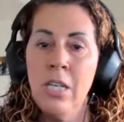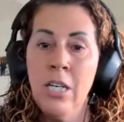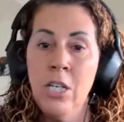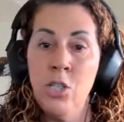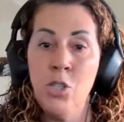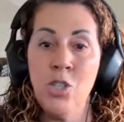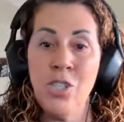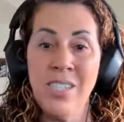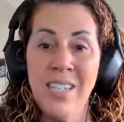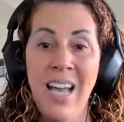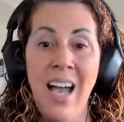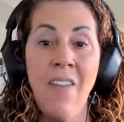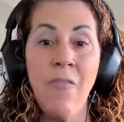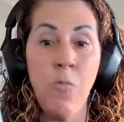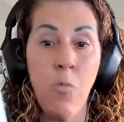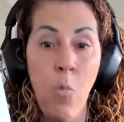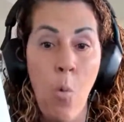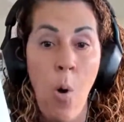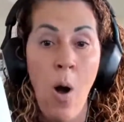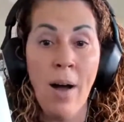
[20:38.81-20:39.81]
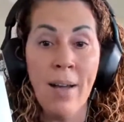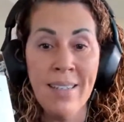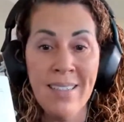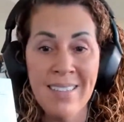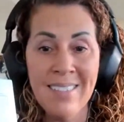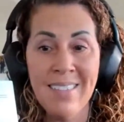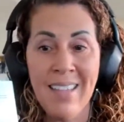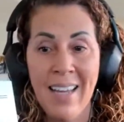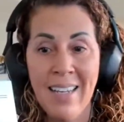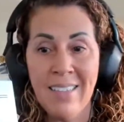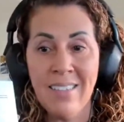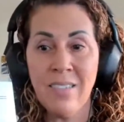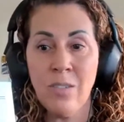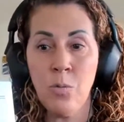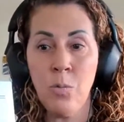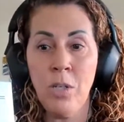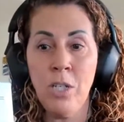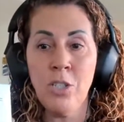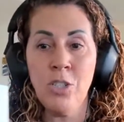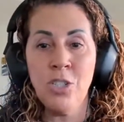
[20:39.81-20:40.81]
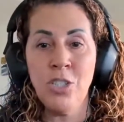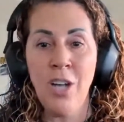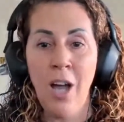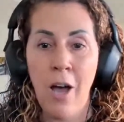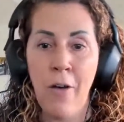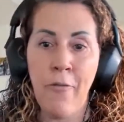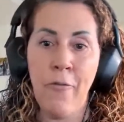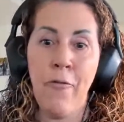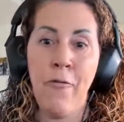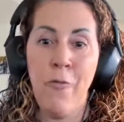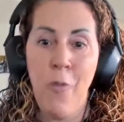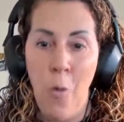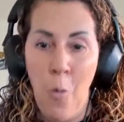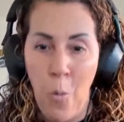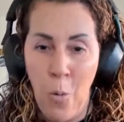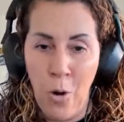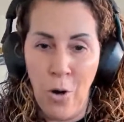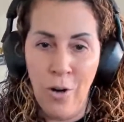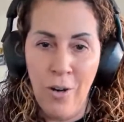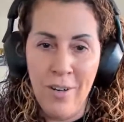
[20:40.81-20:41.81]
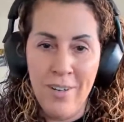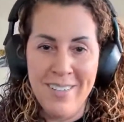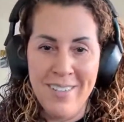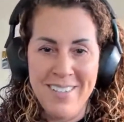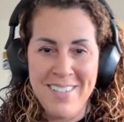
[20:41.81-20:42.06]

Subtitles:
just have one light switch, not 4,